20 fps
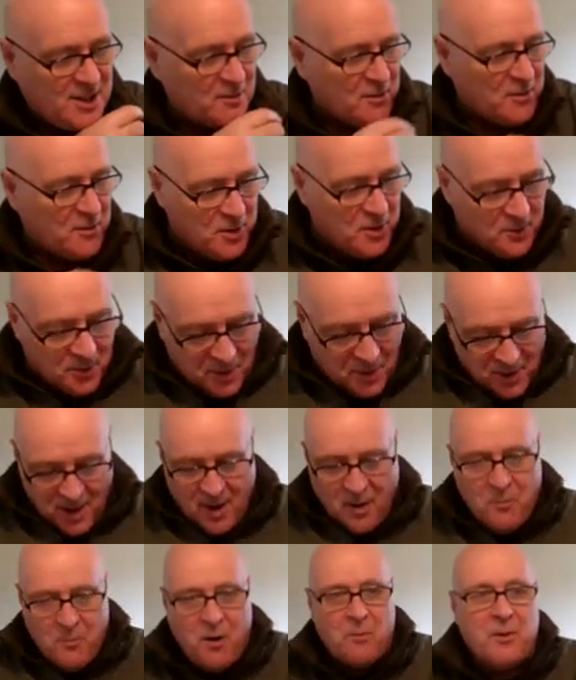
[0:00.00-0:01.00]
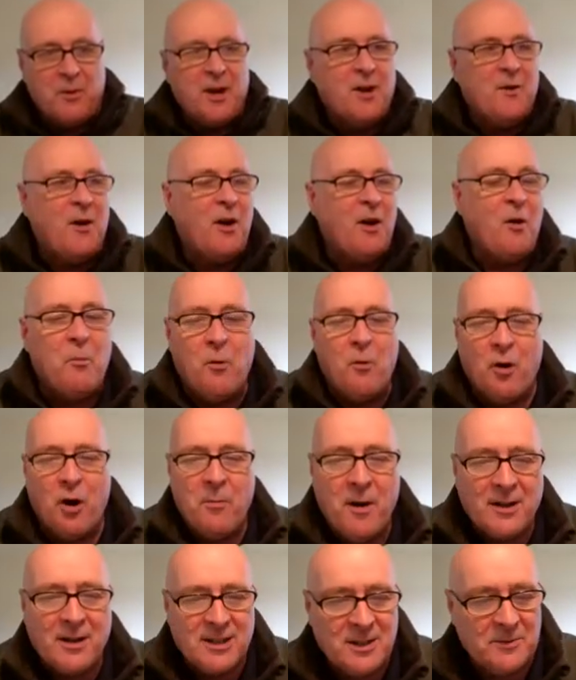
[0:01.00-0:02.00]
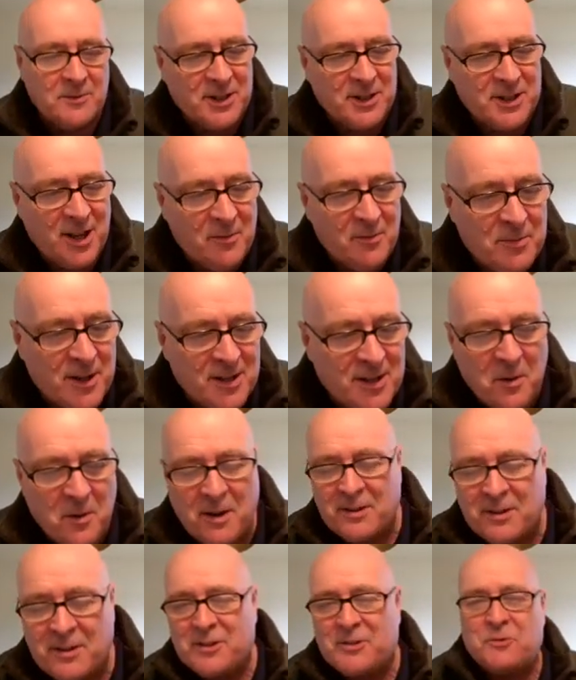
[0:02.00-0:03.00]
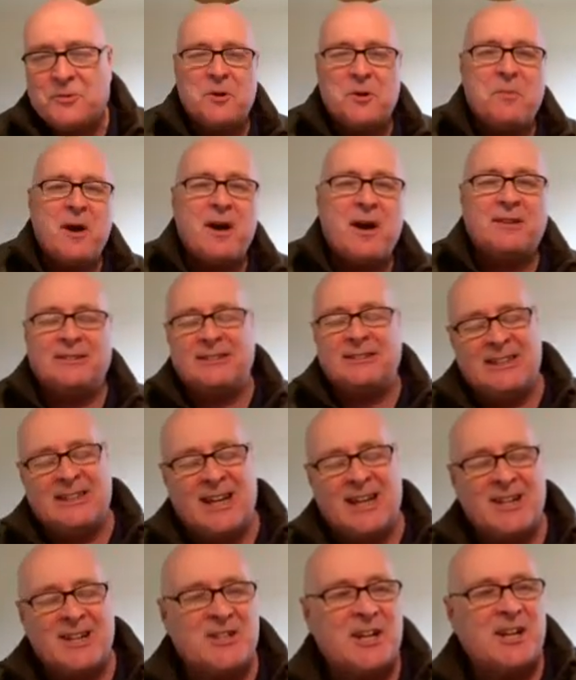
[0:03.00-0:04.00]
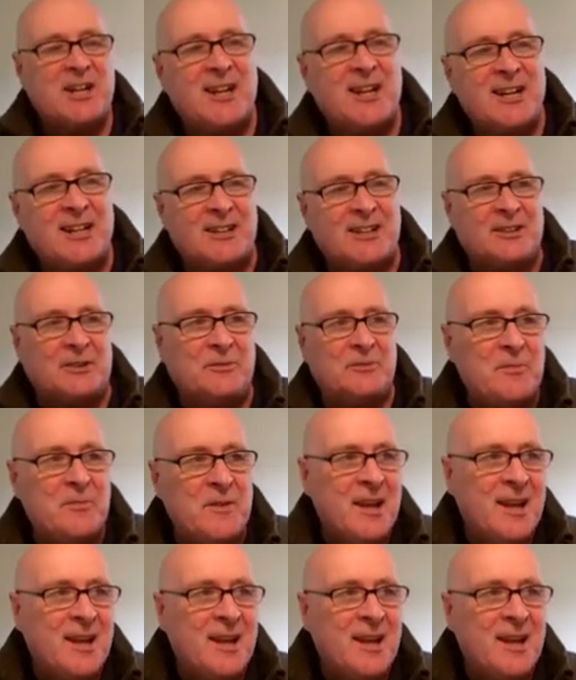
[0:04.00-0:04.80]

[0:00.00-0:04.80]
some of you will probably know a lot more about some of the topics I'm about to talk about than actually I do.